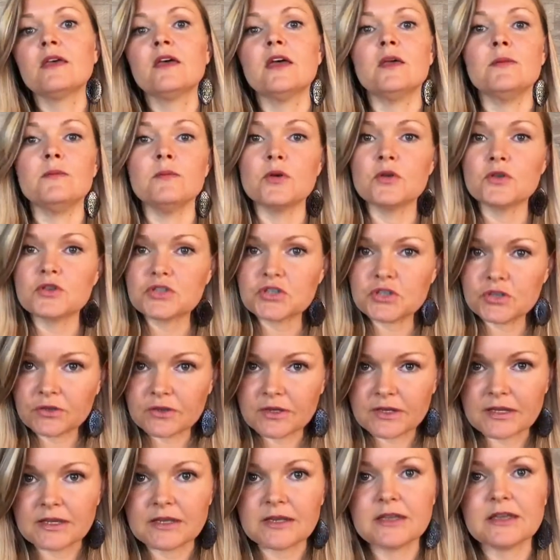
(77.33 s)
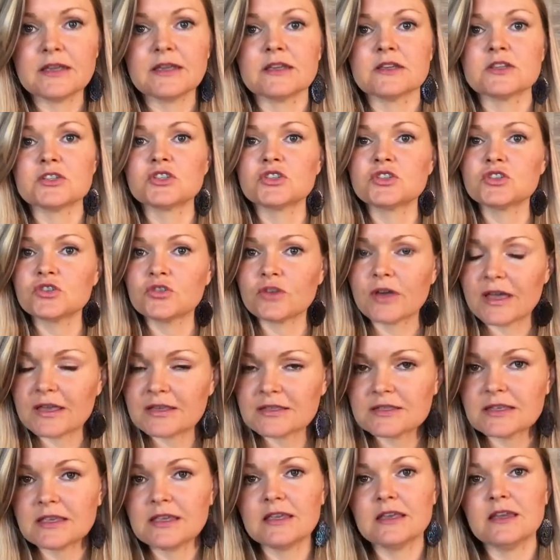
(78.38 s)
Emotional eating,
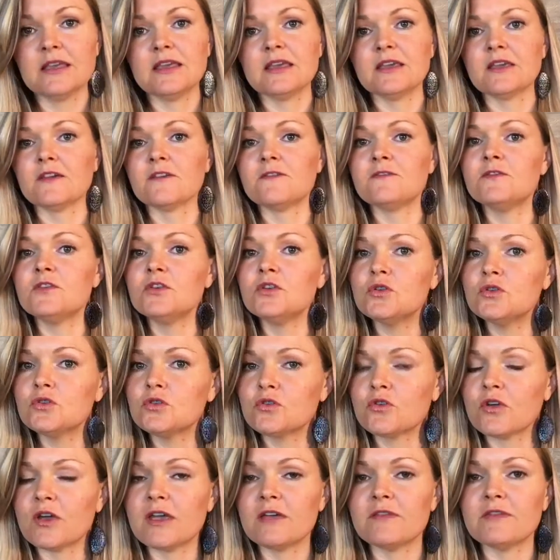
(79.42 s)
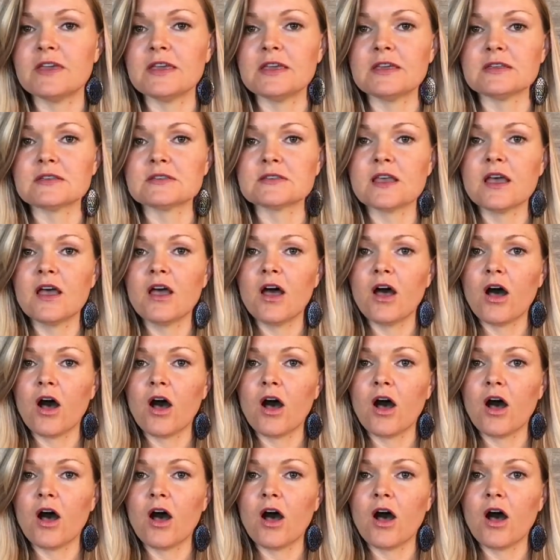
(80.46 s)
stress eating, food cravings,